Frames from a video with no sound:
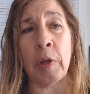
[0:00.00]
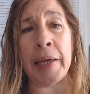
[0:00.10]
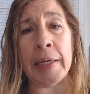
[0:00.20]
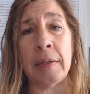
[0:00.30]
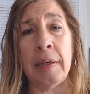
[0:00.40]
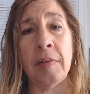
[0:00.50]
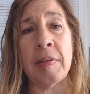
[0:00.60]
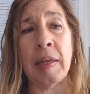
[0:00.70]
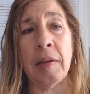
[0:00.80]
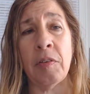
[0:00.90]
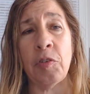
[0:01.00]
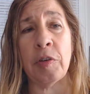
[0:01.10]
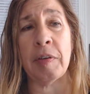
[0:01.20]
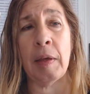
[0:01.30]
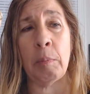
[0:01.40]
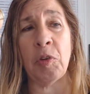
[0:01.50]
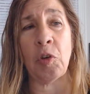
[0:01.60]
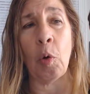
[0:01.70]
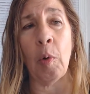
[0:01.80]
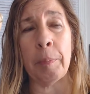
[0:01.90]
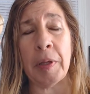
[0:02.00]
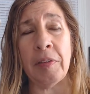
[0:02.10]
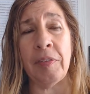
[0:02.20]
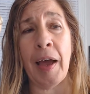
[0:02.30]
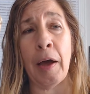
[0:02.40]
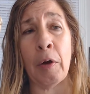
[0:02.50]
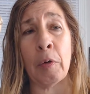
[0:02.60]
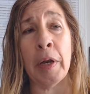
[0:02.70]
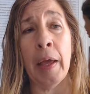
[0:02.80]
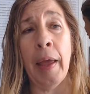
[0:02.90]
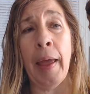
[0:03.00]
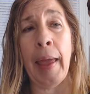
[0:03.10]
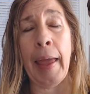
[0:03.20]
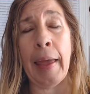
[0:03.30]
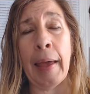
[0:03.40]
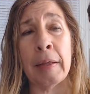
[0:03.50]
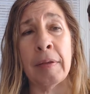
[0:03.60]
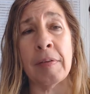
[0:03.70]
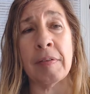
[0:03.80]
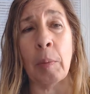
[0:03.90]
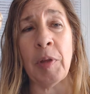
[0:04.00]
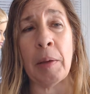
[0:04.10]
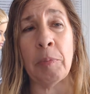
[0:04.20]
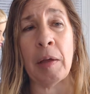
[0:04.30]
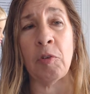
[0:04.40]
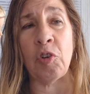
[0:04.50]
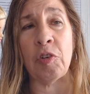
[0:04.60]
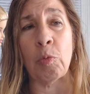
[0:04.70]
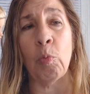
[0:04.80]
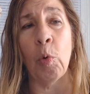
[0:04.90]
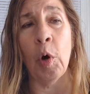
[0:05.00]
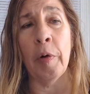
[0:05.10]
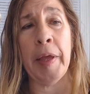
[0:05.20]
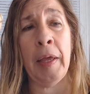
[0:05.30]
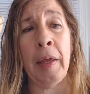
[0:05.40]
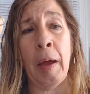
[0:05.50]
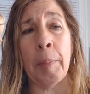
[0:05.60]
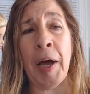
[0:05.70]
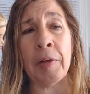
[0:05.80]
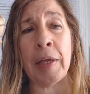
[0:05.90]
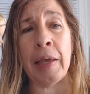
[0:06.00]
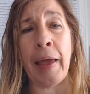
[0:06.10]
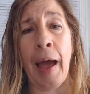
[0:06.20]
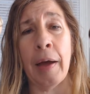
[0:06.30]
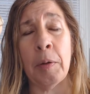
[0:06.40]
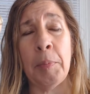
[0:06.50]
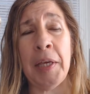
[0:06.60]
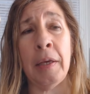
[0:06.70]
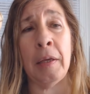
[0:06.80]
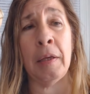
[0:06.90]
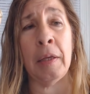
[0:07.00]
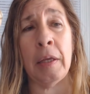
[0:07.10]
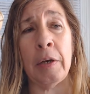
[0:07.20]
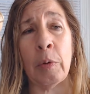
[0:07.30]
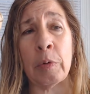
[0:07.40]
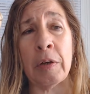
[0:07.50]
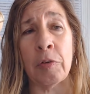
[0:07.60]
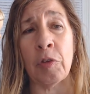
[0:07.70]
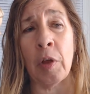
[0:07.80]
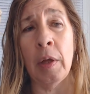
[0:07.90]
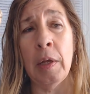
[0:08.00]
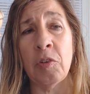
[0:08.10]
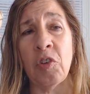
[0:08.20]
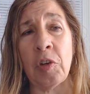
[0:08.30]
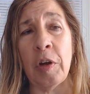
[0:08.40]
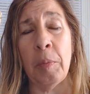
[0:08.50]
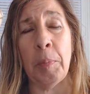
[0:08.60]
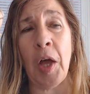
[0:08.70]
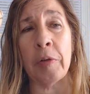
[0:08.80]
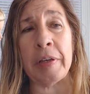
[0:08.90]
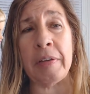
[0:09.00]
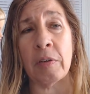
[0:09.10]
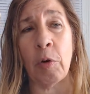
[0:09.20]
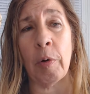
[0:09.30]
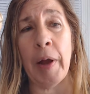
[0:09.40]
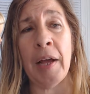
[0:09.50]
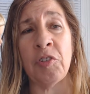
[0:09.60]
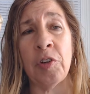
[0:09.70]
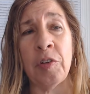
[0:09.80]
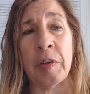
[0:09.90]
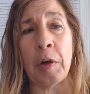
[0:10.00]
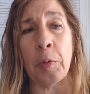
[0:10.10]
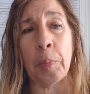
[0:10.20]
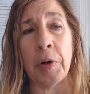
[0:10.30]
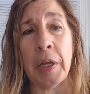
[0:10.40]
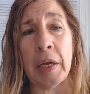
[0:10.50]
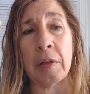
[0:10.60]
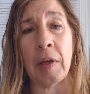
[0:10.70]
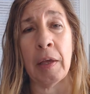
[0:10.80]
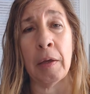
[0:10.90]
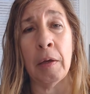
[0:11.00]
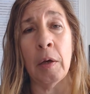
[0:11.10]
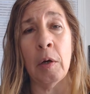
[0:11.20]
Like, these things just seem so up and down. And sometimes I just worry about the economy. You know, there's just going to be all these crashes they're predicting.